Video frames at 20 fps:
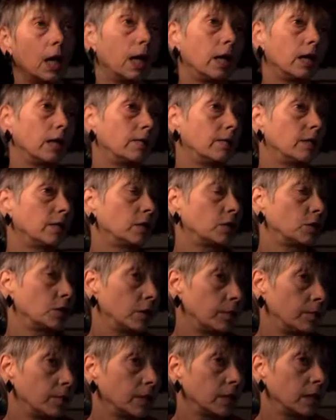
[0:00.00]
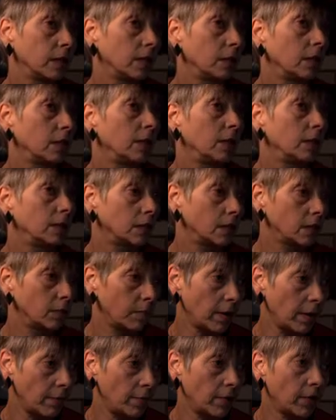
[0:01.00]
A hefyd trips i Sir
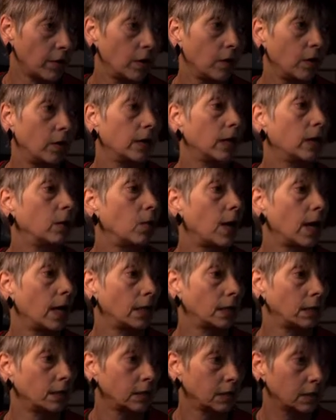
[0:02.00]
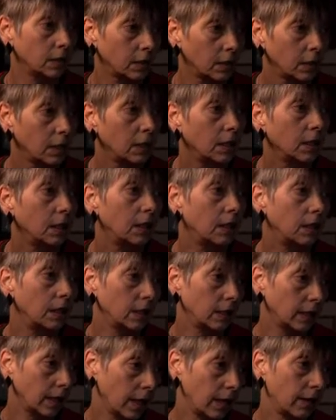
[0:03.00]
Benfro i weld
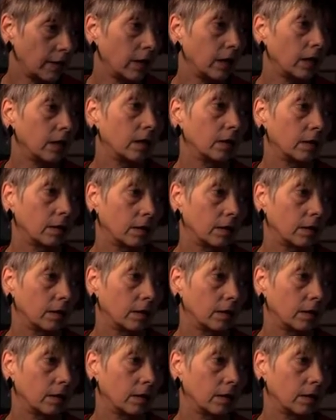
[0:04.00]
y cerrig.